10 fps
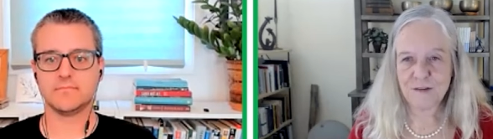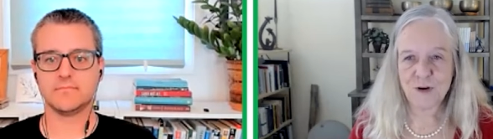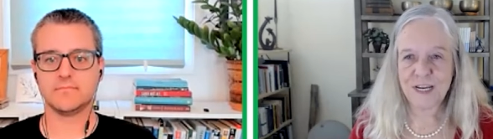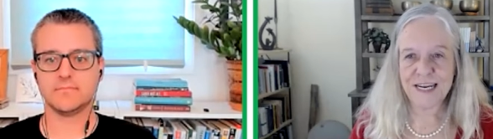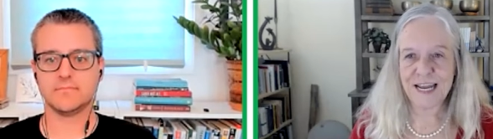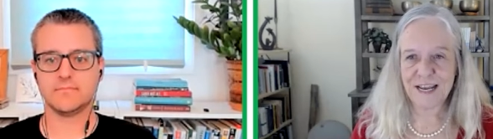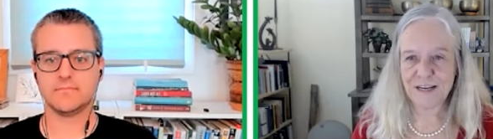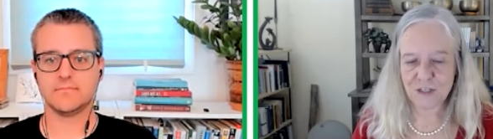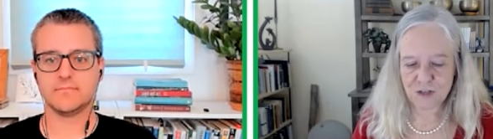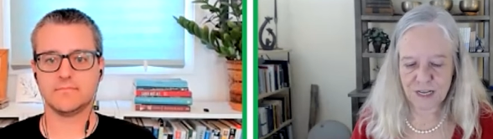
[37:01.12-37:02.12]
Speaker 1: tricky day
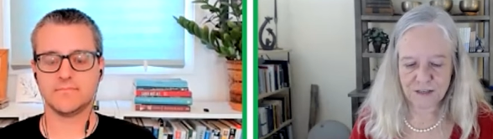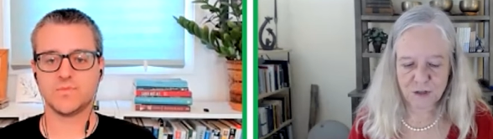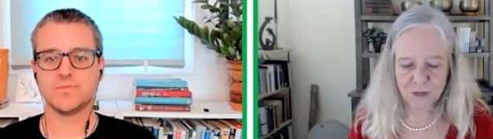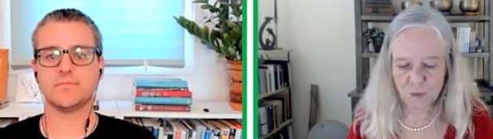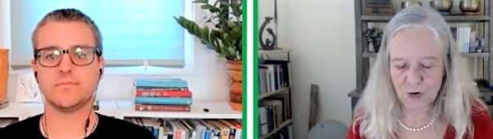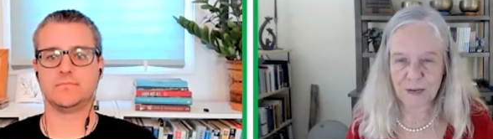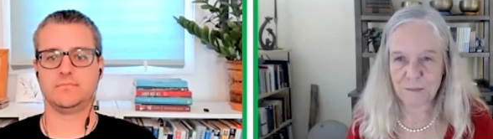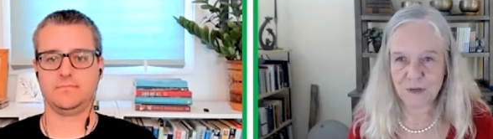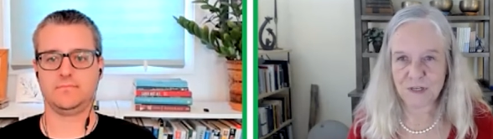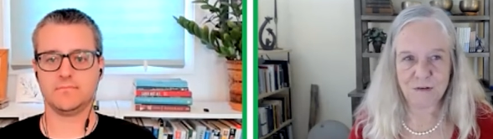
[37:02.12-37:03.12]
yesterday. It's the only word I
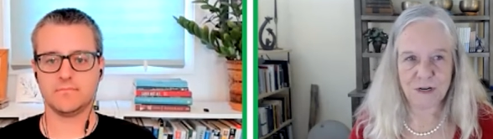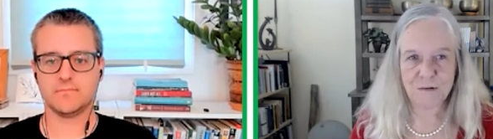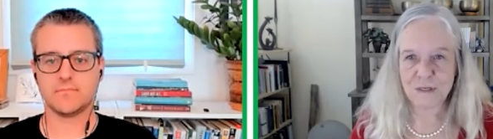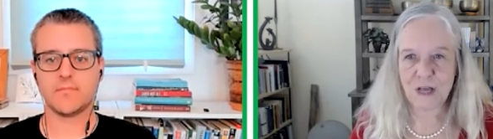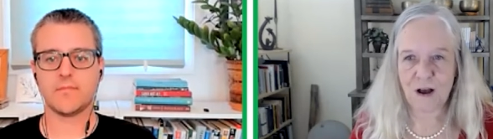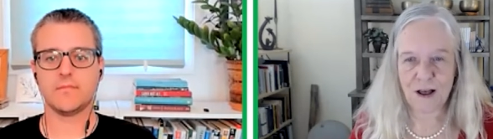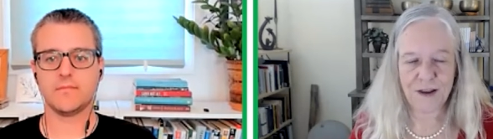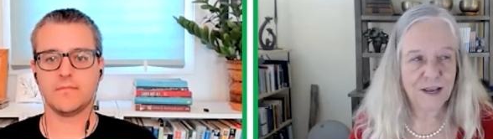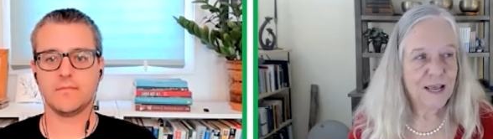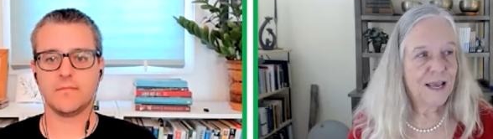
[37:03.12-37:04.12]
can put to it. It was
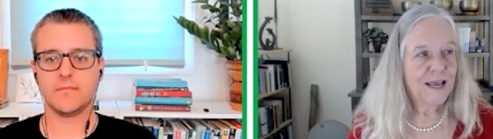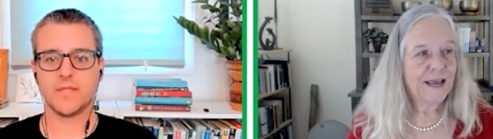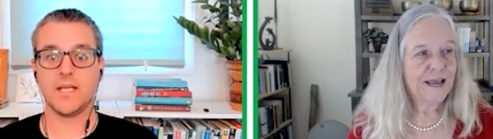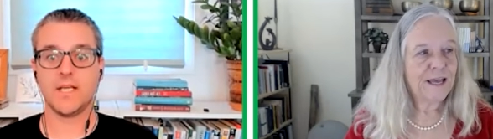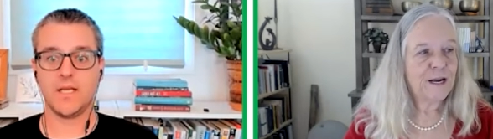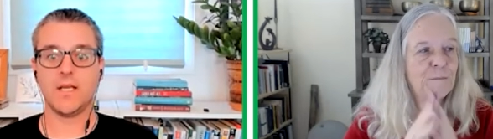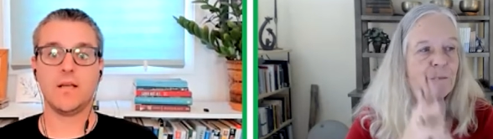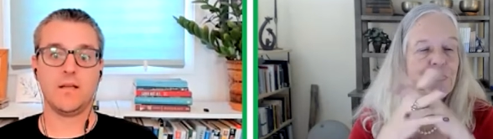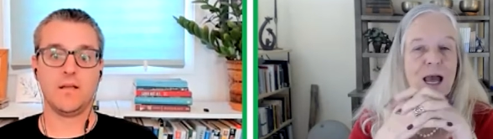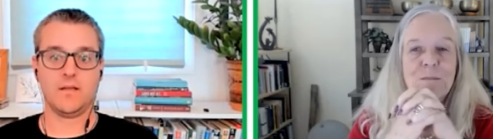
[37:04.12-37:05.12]
odd. And
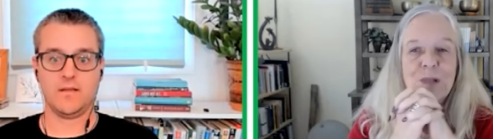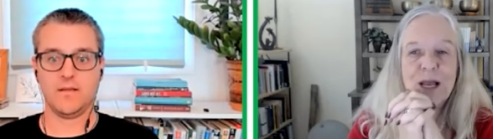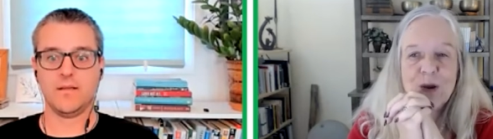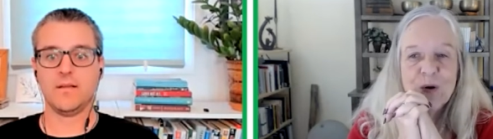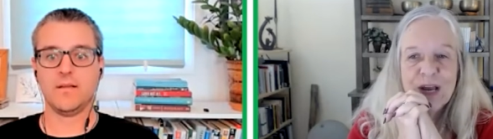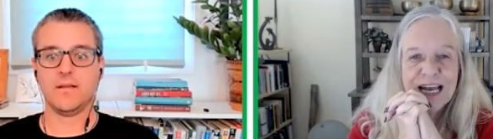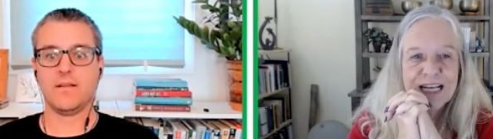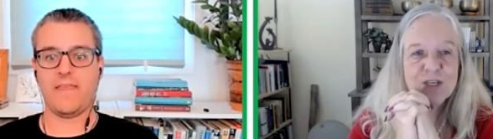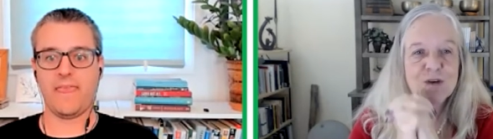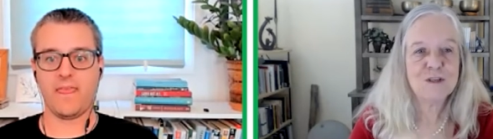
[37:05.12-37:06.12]
I'm like,
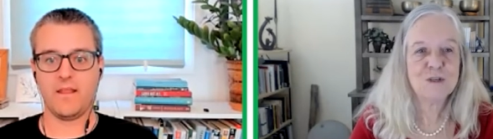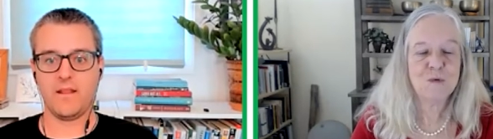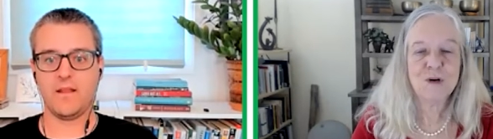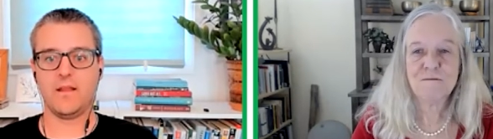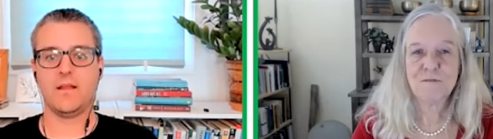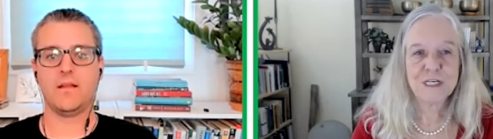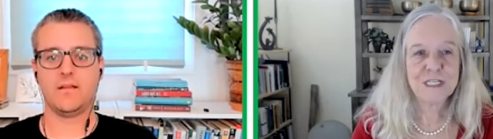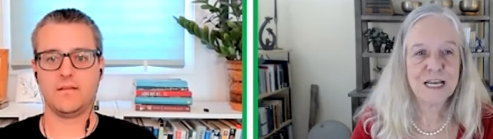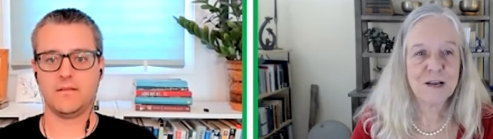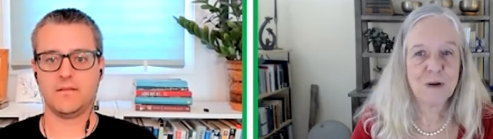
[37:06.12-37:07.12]
okay, so this morning,
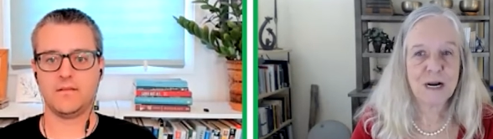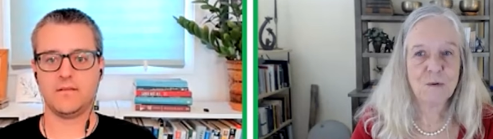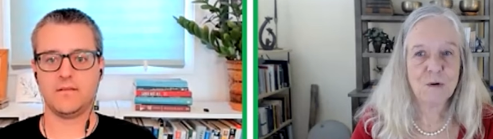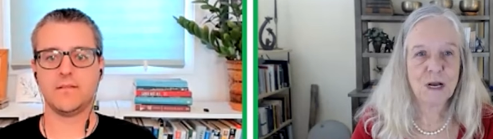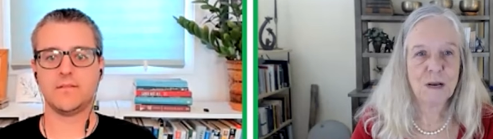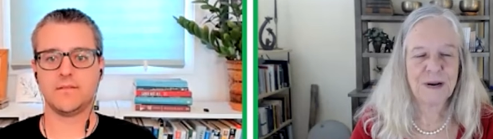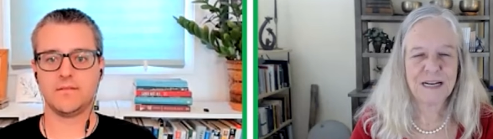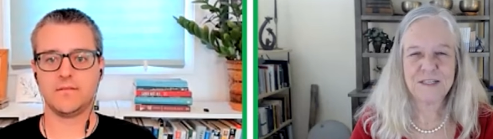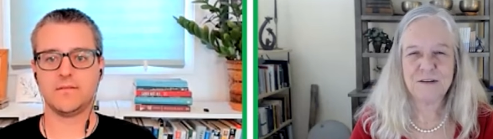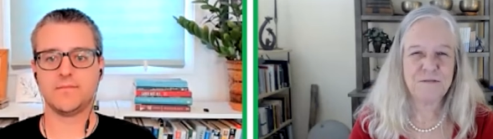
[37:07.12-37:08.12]
first thing when I woke up and
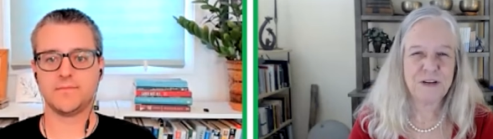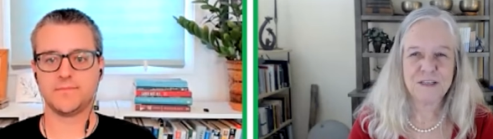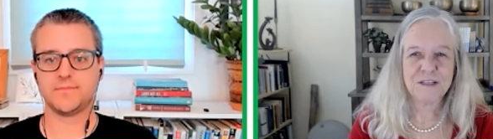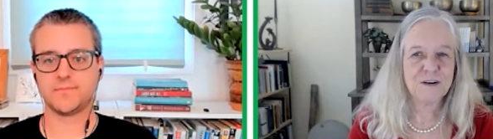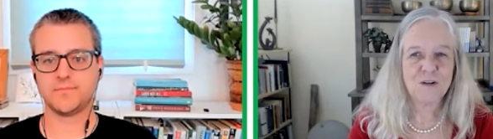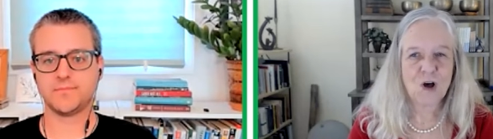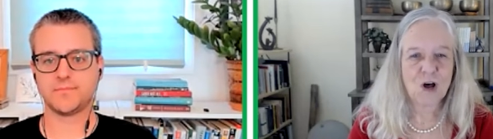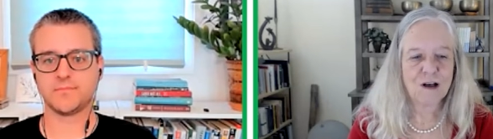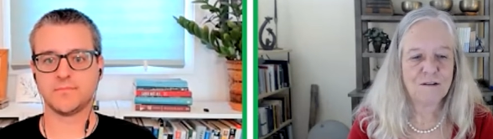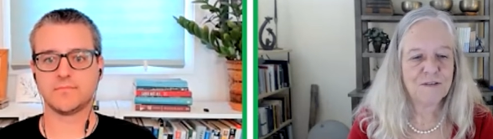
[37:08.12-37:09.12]
I still felt a little
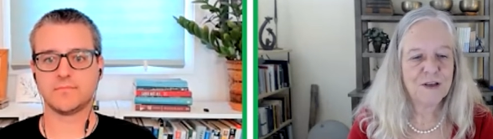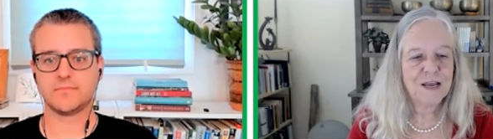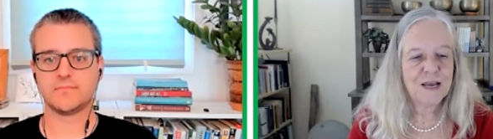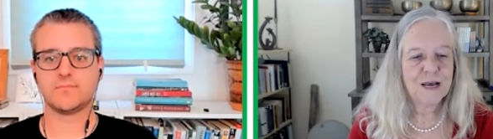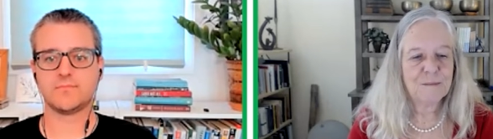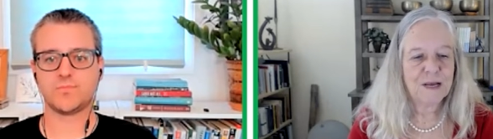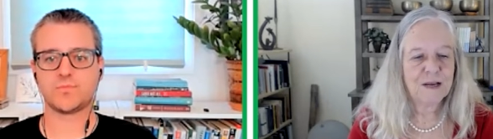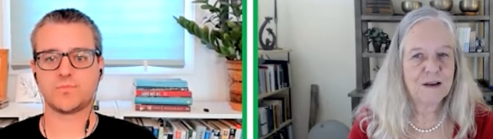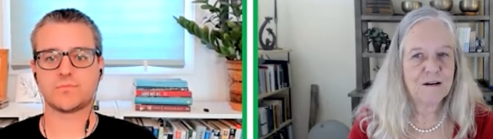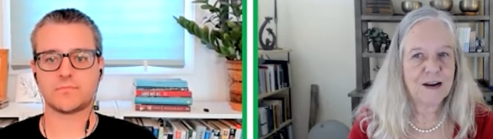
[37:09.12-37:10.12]
off, I'm
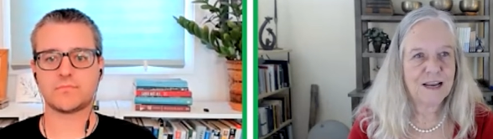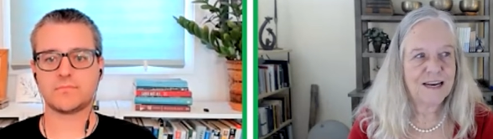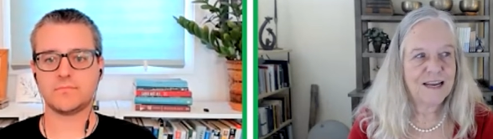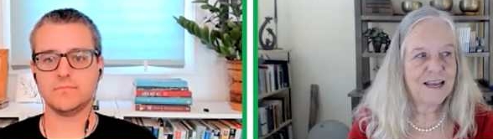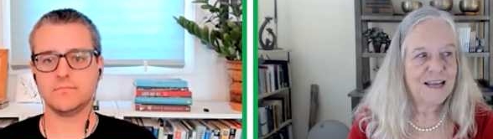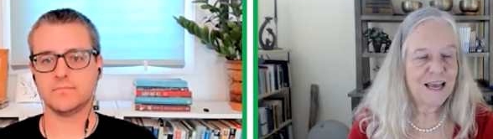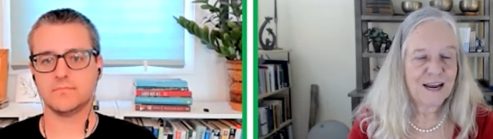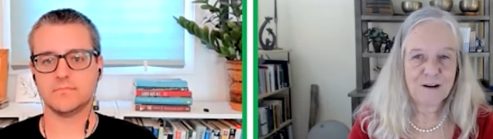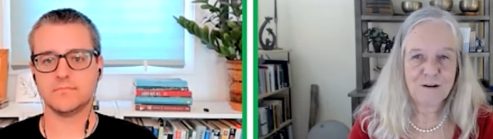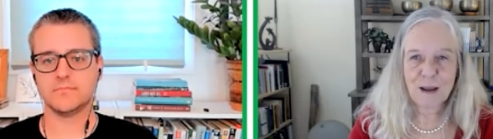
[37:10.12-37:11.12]
like, all right.
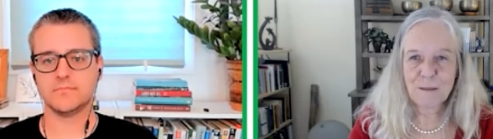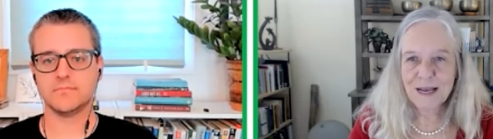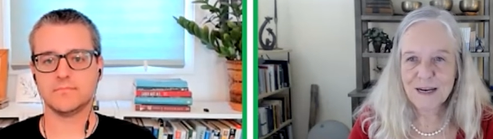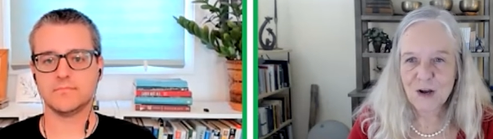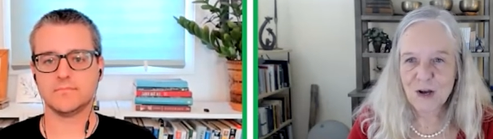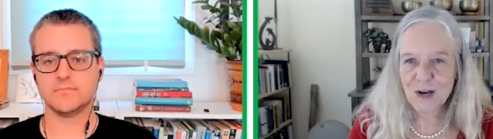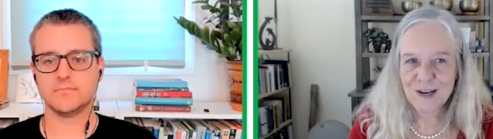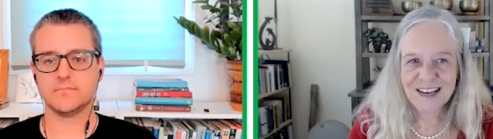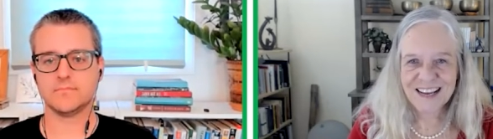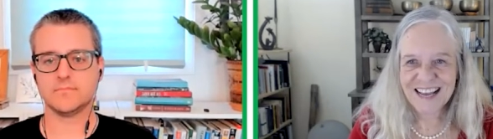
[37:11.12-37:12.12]
And I grabbed my
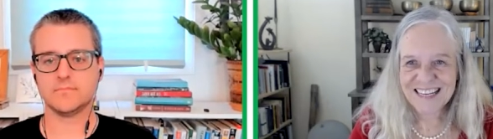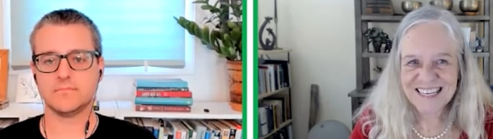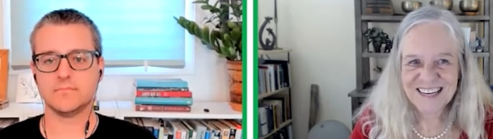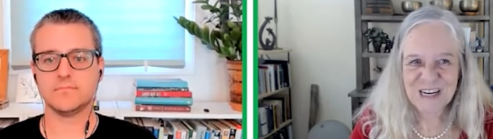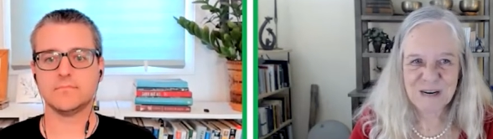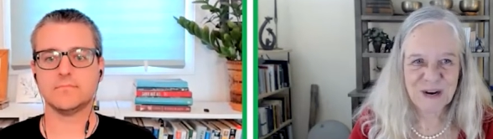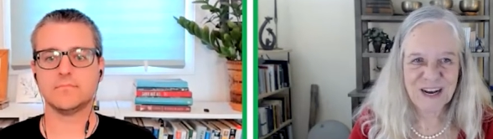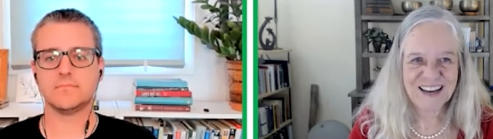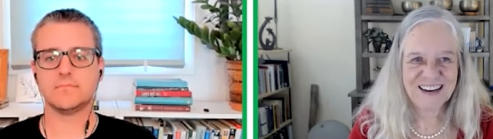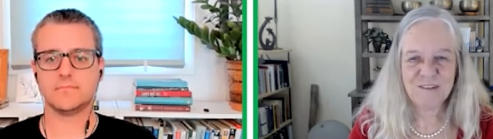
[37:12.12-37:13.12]
dog and I said, come
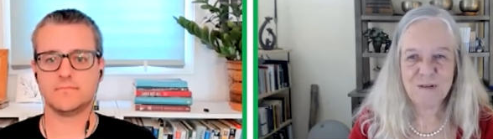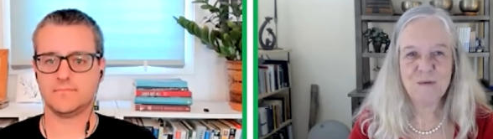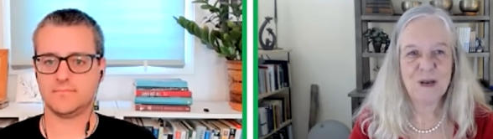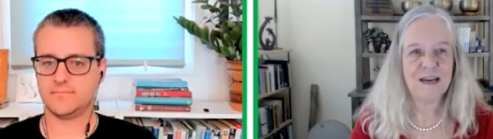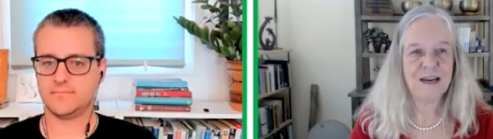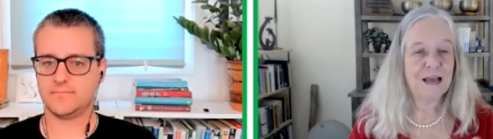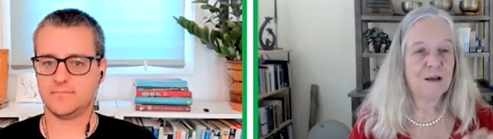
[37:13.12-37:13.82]
on. And we went,